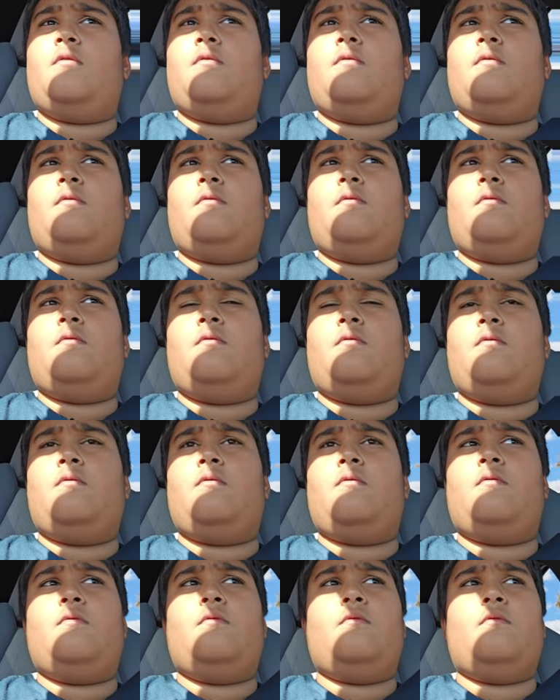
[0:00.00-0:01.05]
good,
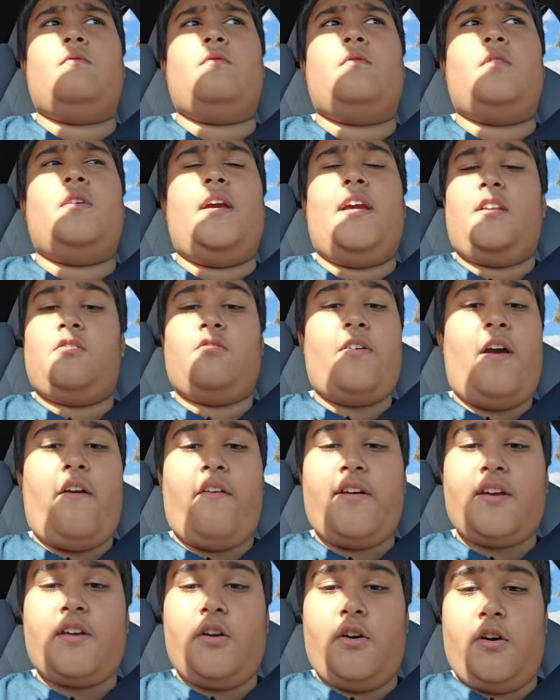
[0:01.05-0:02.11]
bad? It's
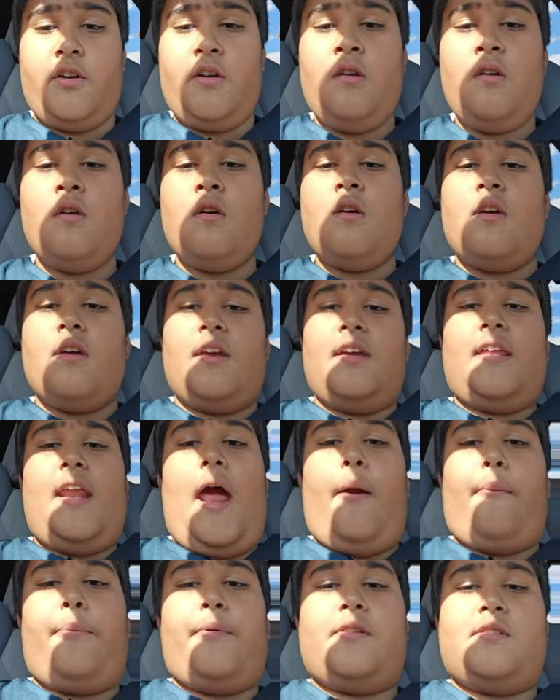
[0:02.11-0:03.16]
very good. Mm. It
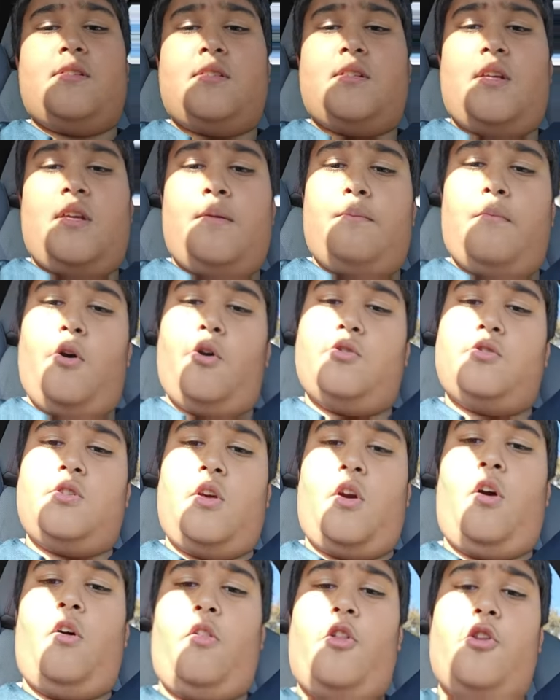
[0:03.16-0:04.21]
happens in mostly
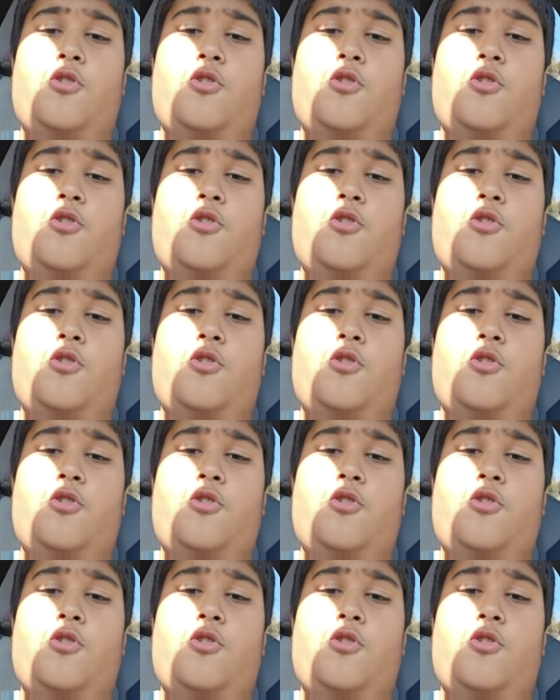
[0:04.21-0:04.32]
all the